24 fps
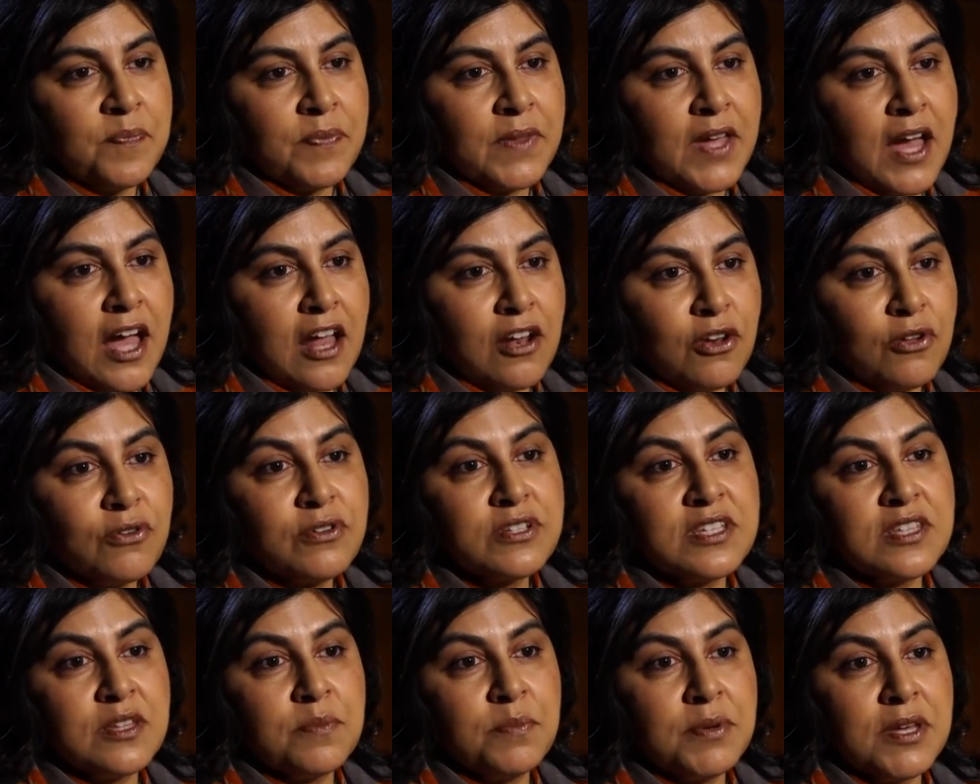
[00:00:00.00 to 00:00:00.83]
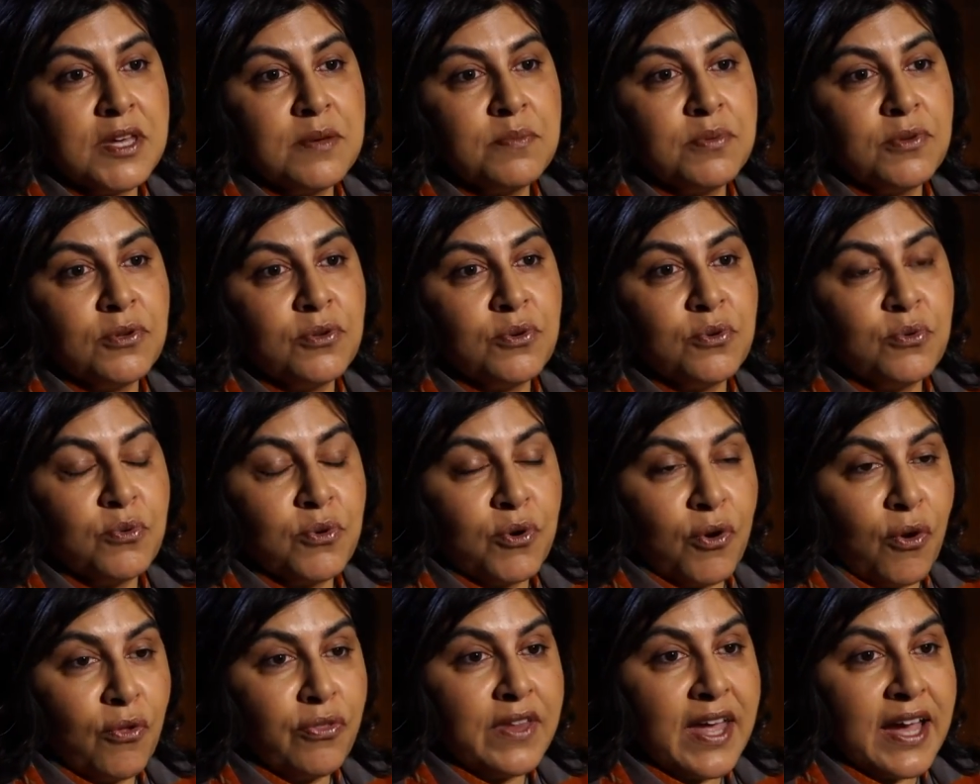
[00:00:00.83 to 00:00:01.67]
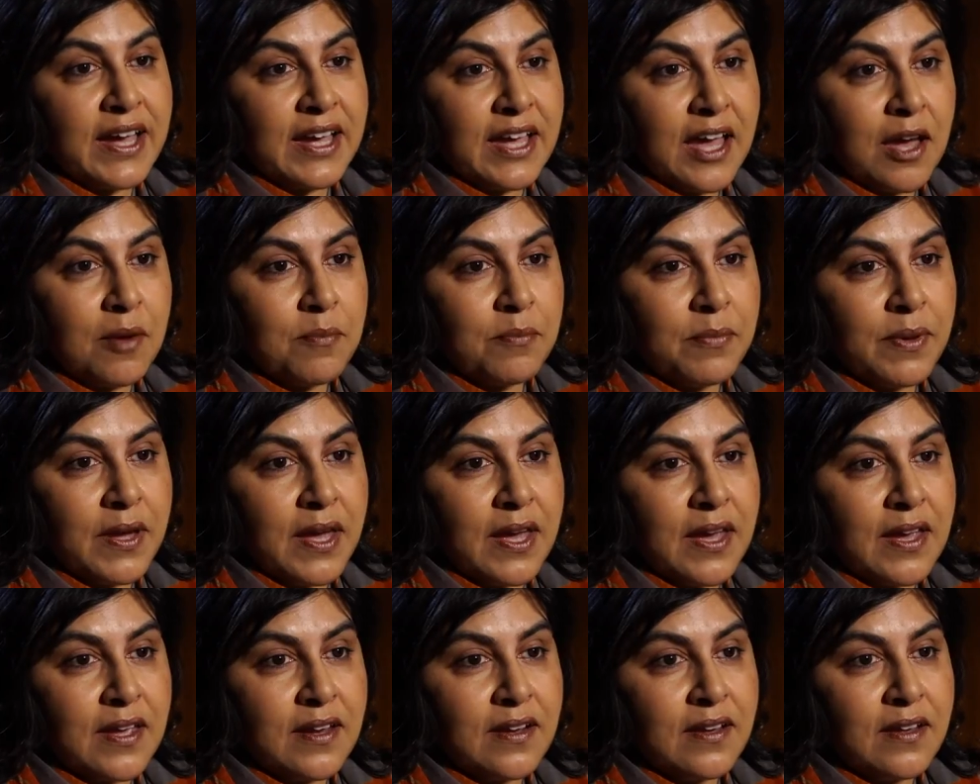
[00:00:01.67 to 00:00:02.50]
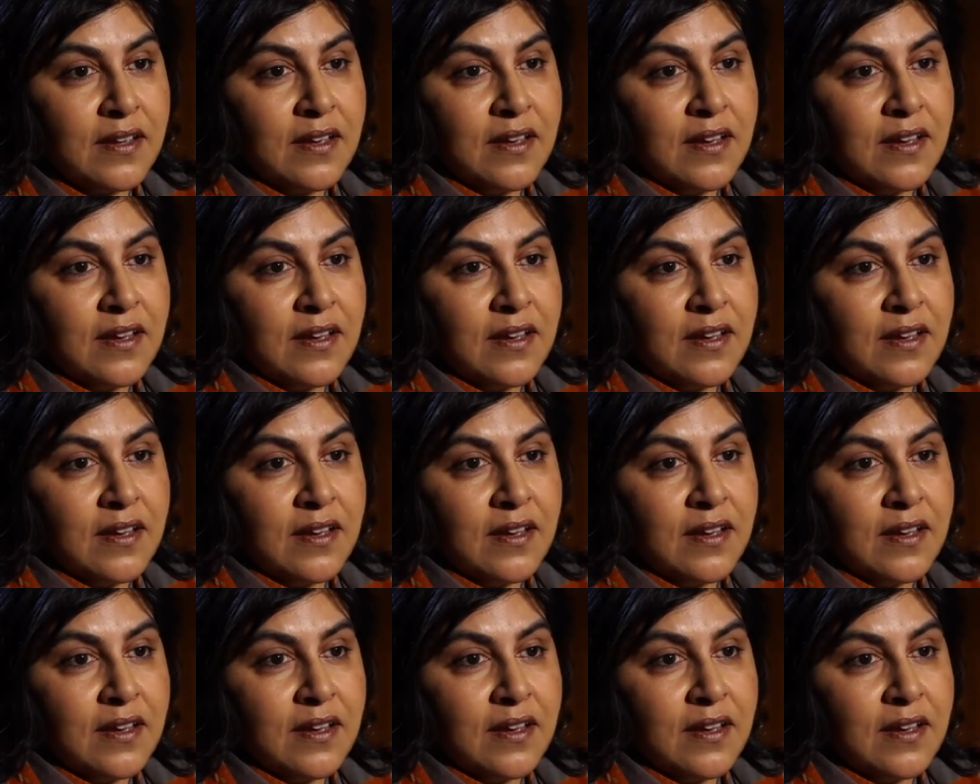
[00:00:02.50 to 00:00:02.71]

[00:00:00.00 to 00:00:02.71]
I looked at the people who were on that campaign,